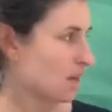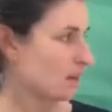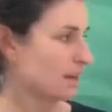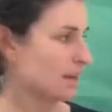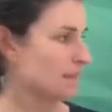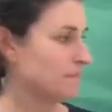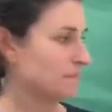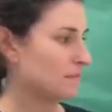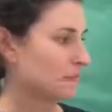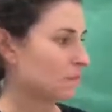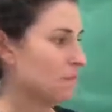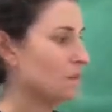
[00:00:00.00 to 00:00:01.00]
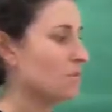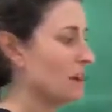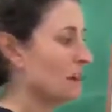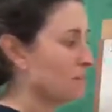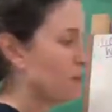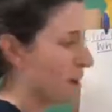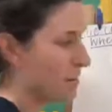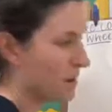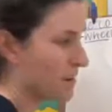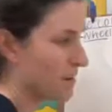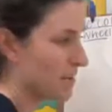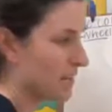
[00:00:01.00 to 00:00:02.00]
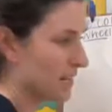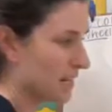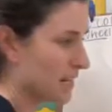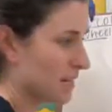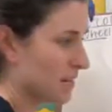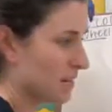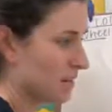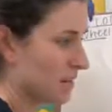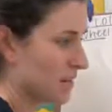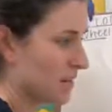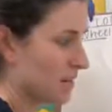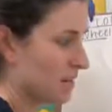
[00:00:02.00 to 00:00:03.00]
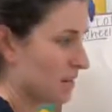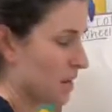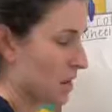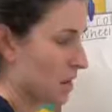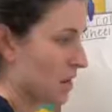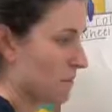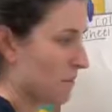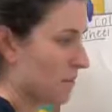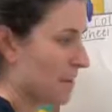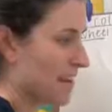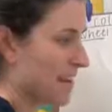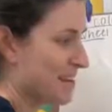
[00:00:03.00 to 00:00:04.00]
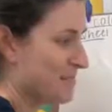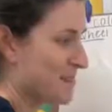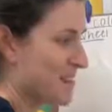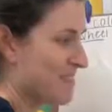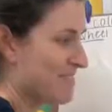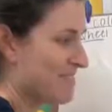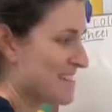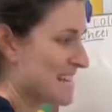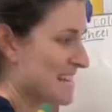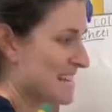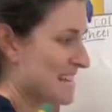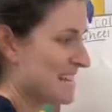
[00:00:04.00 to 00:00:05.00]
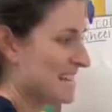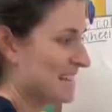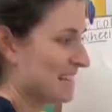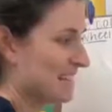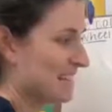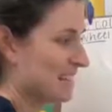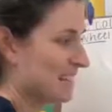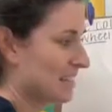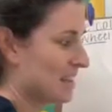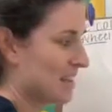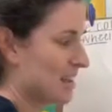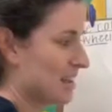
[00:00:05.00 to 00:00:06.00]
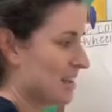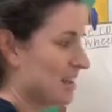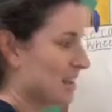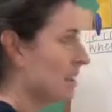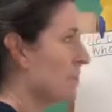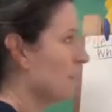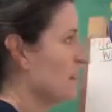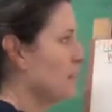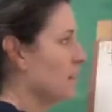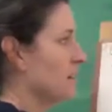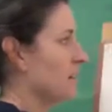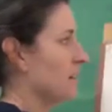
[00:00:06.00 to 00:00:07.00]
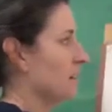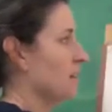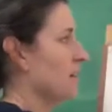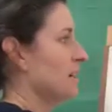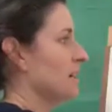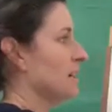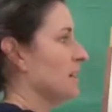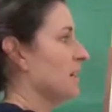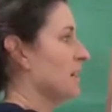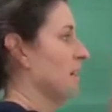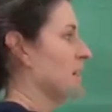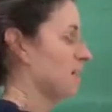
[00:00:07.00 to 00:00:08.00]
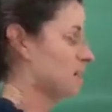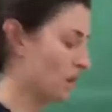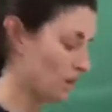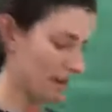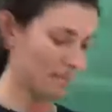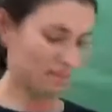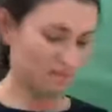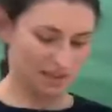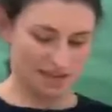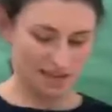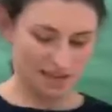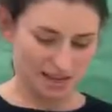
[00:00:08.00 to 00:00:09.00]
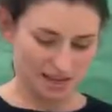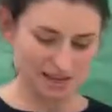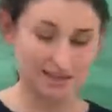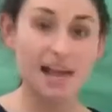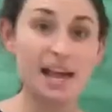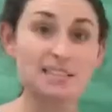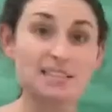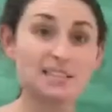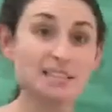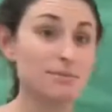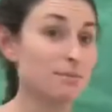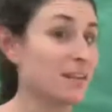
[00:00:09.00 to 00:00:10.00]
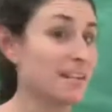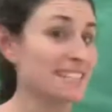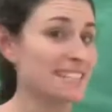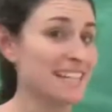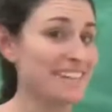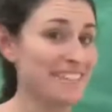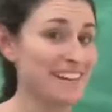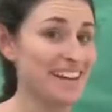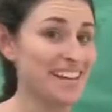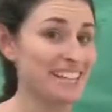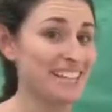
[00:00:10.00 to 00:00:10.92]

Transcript: Okay, I'm gonna write primary again next to it. Primary, primary, primary. Okay, and last, what did I say it was?